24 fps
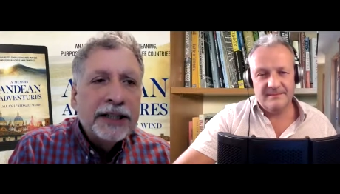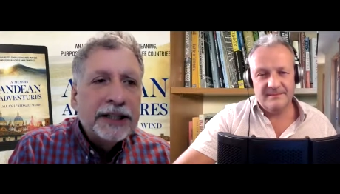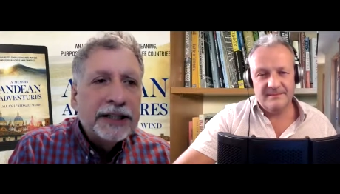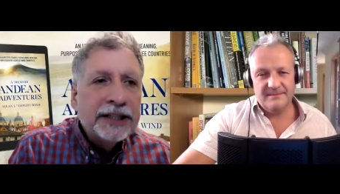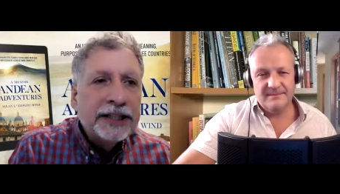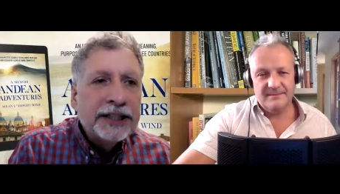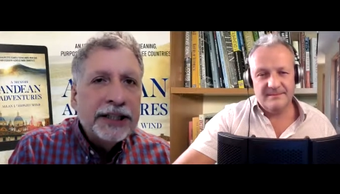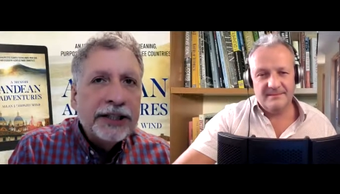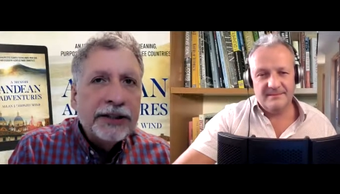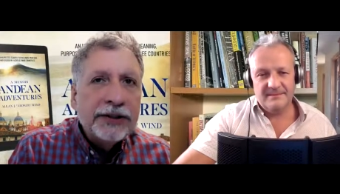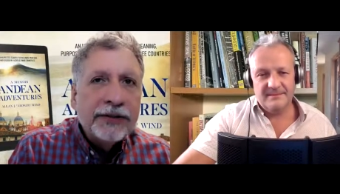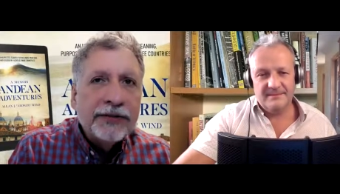
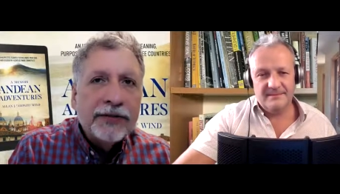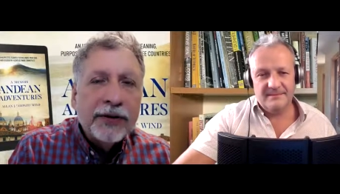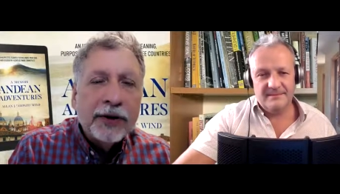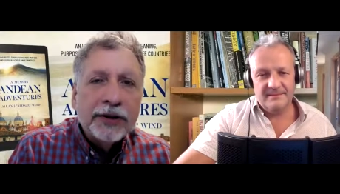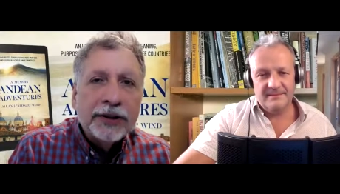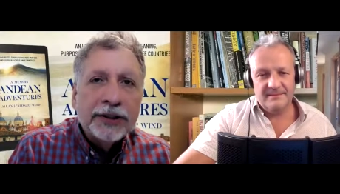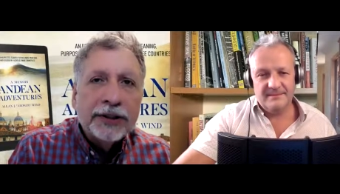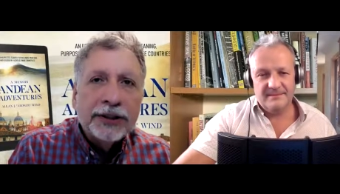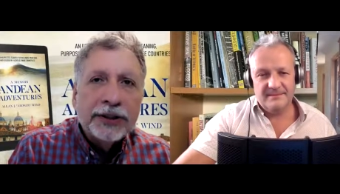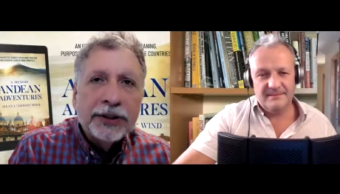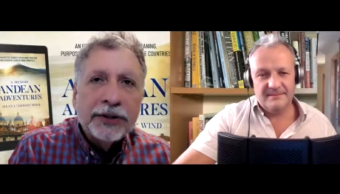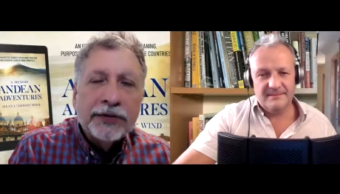Speaker 1: senior
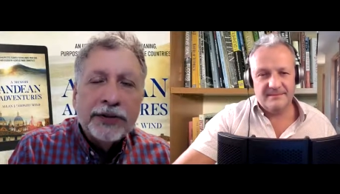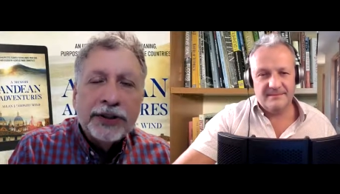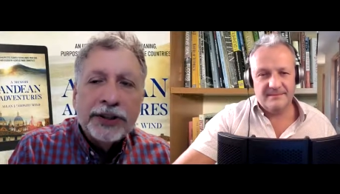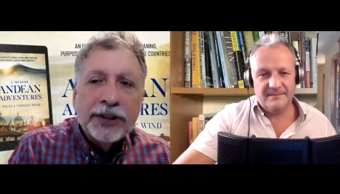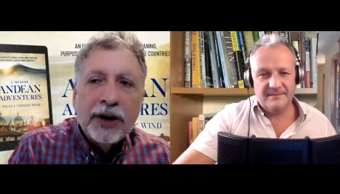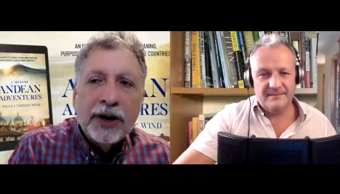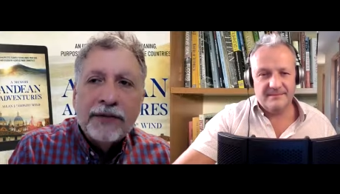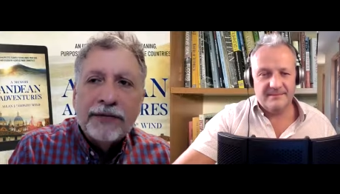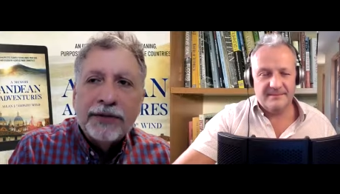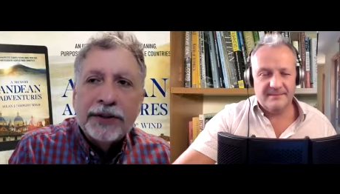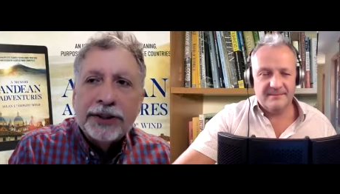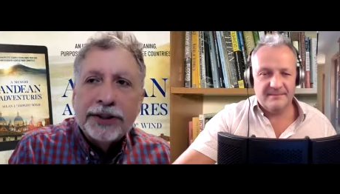foreign service
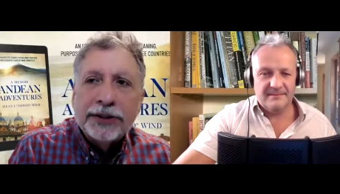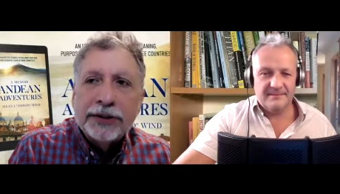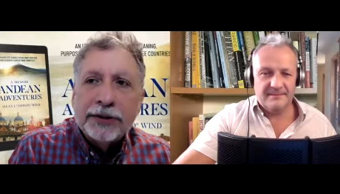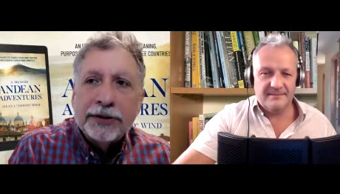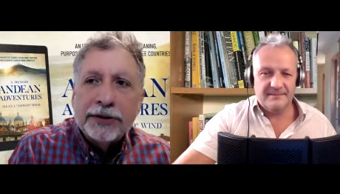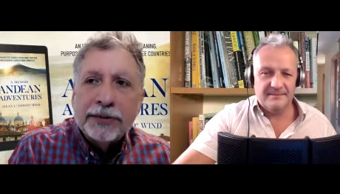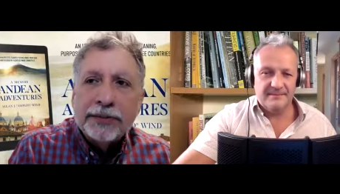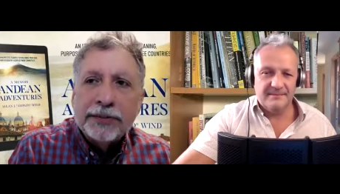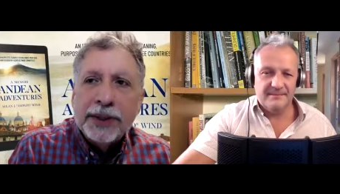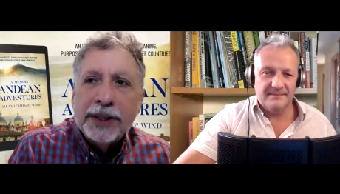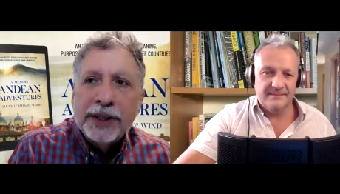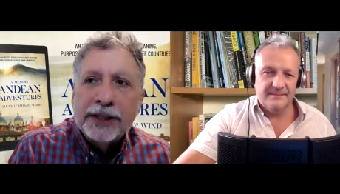
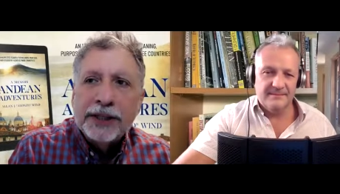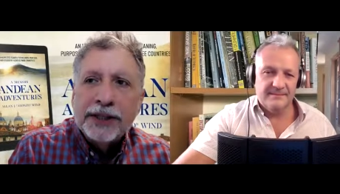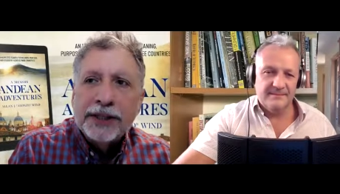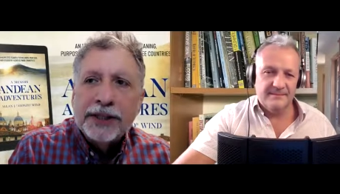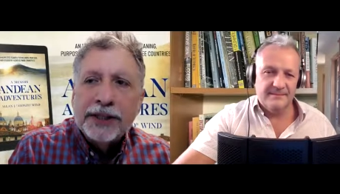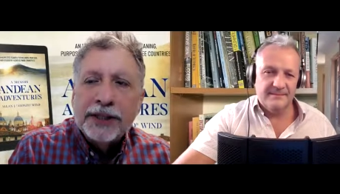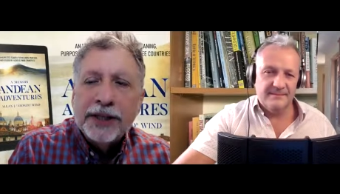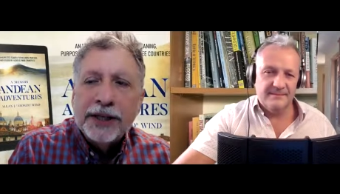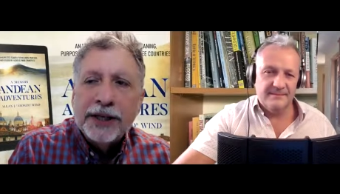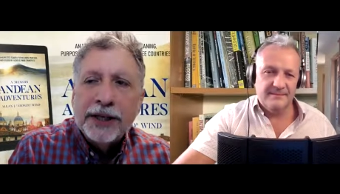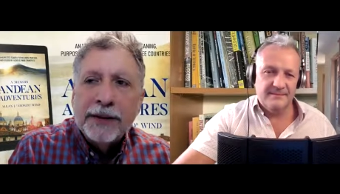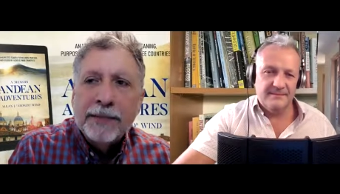officer, but
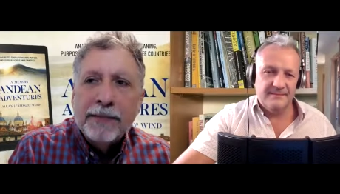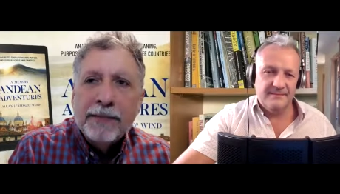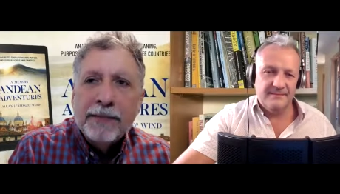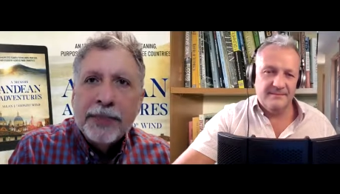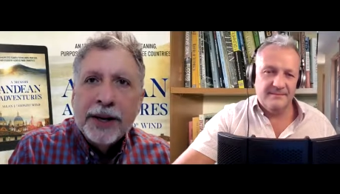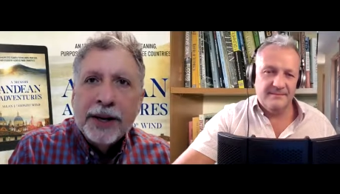uh,